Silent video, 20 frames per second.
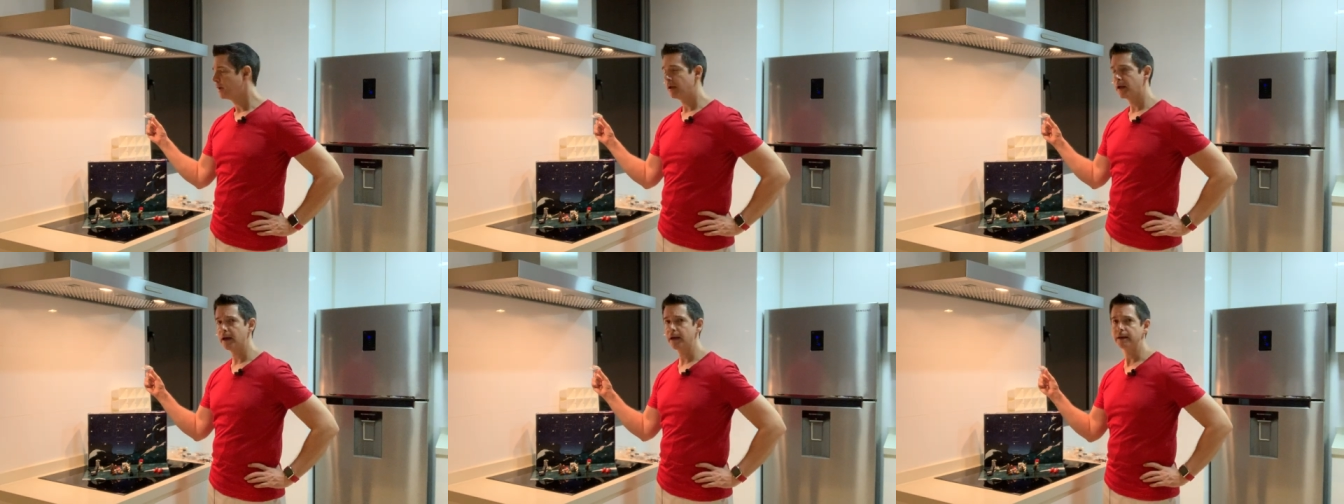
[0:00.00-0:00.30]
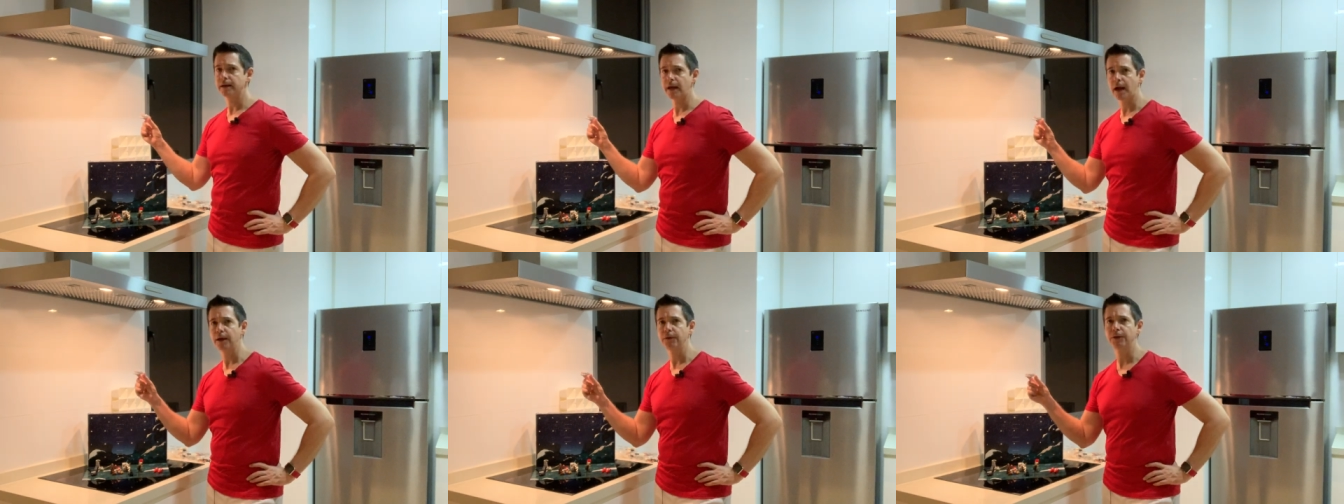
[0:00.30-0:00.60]

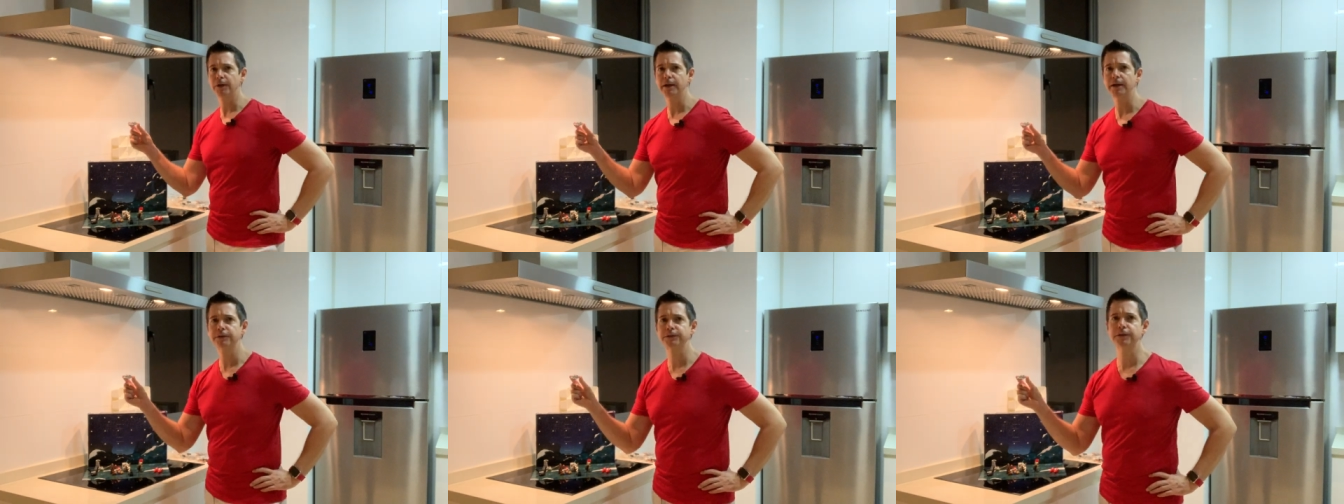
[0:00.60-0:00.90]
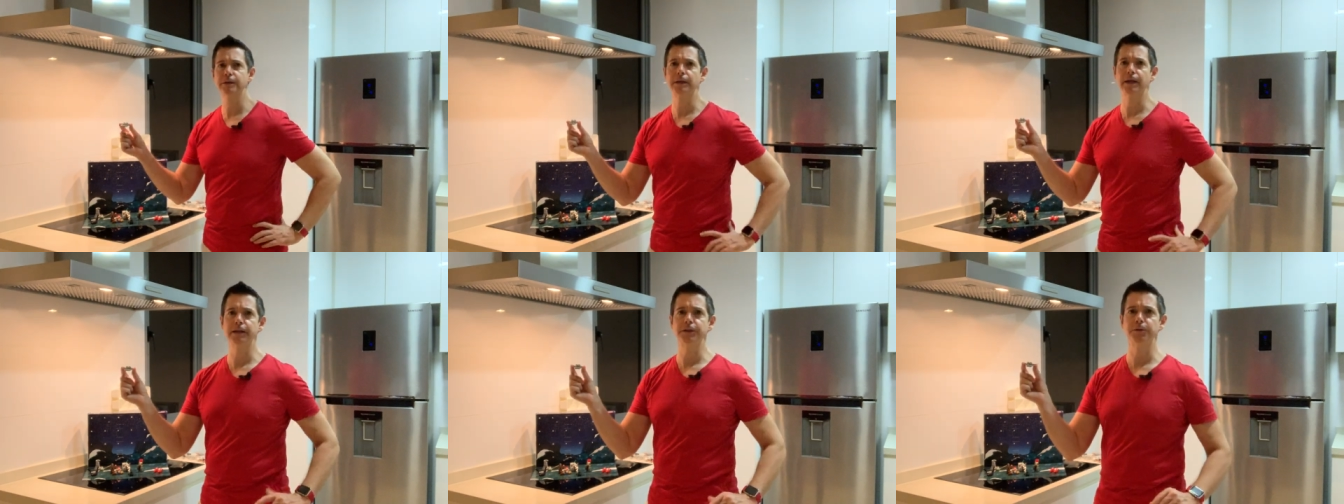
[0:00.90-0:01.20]
And I think it's
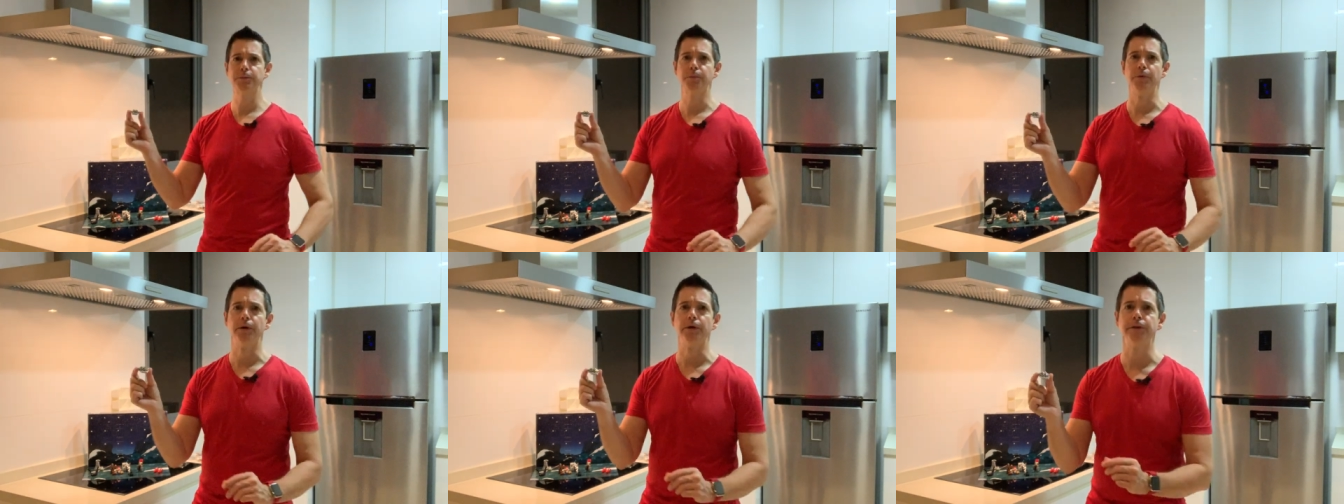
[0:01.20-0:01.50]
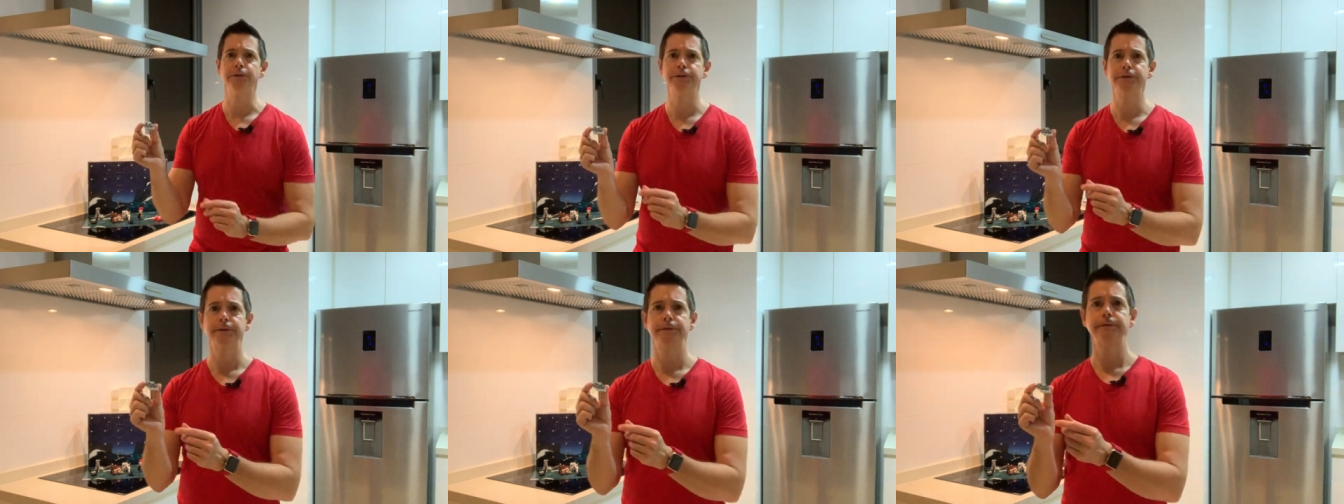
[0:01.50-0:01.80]
a nice
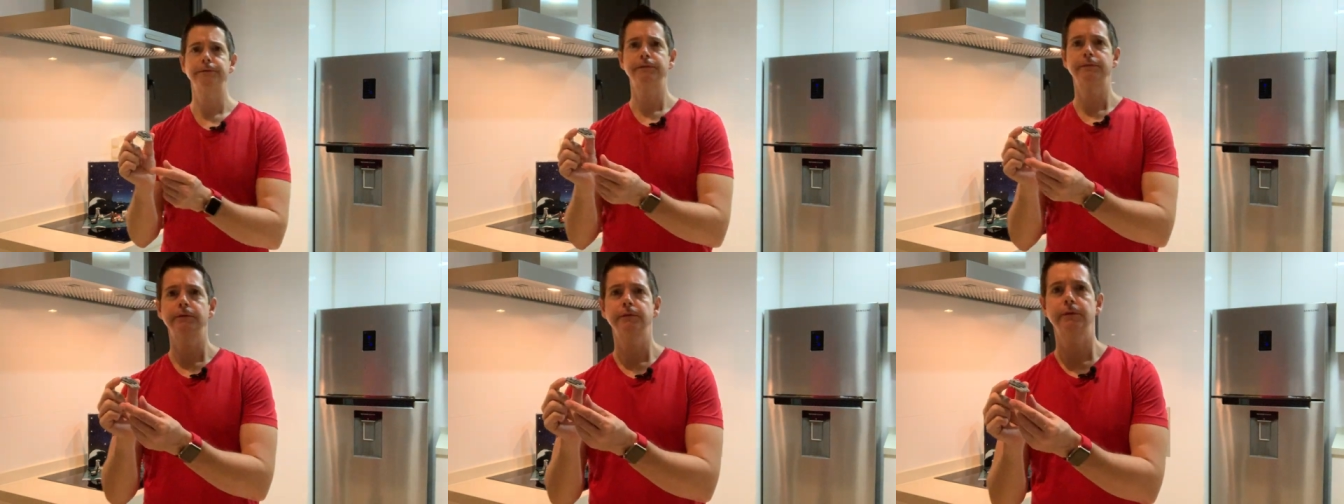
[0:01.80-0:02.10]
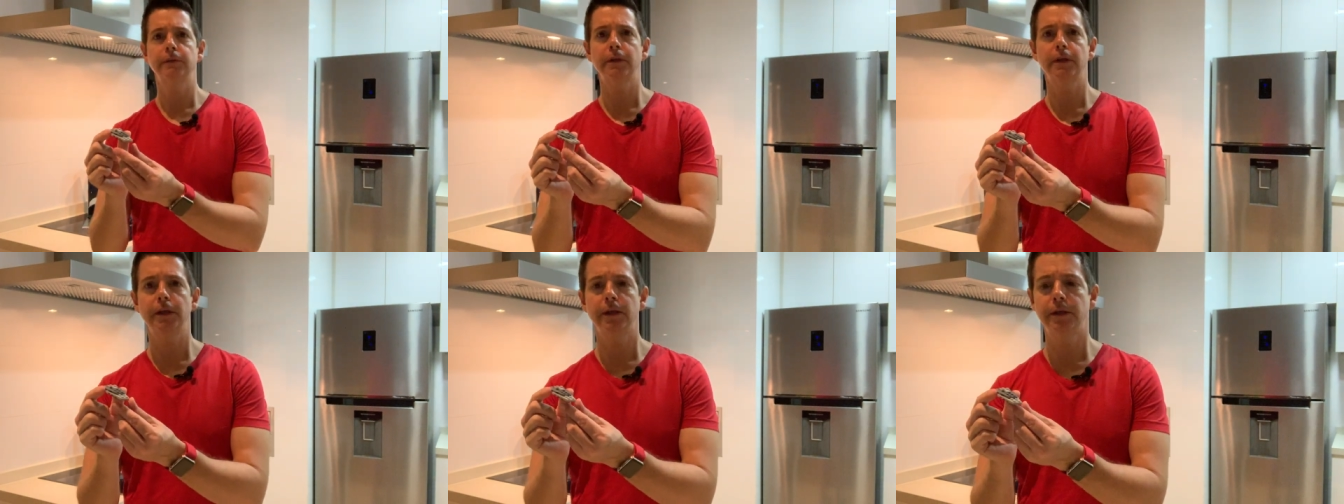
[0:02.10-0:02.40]
build.
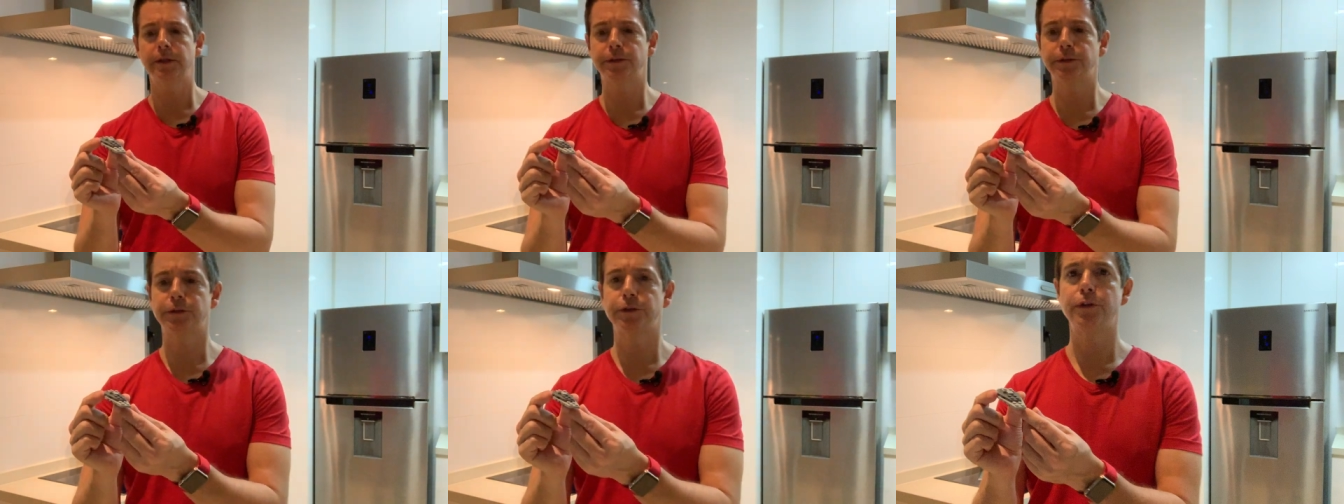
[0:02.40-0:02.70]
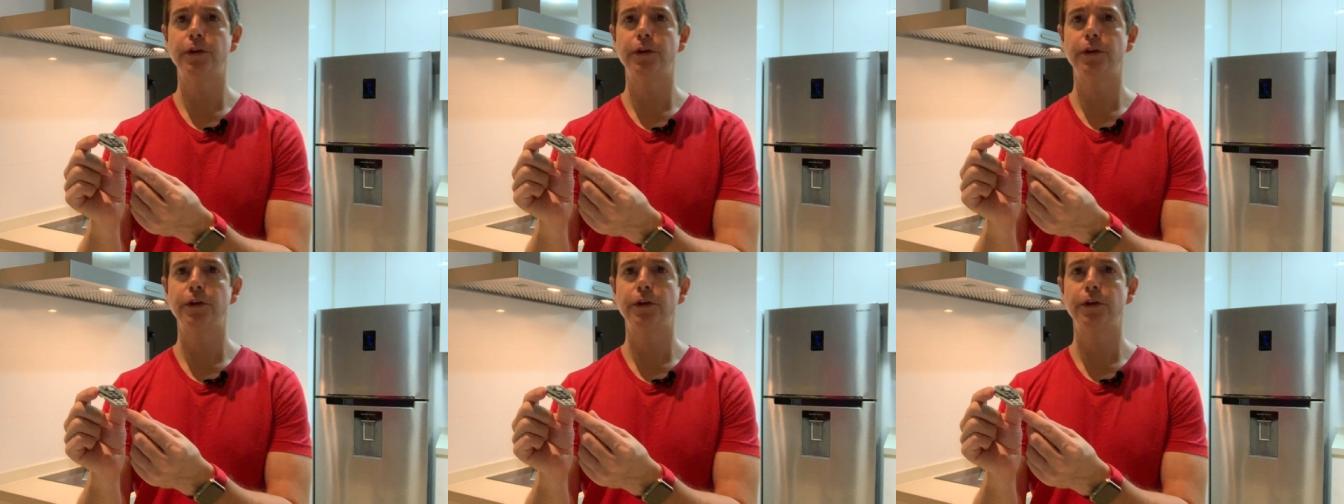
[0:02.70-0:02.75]
It's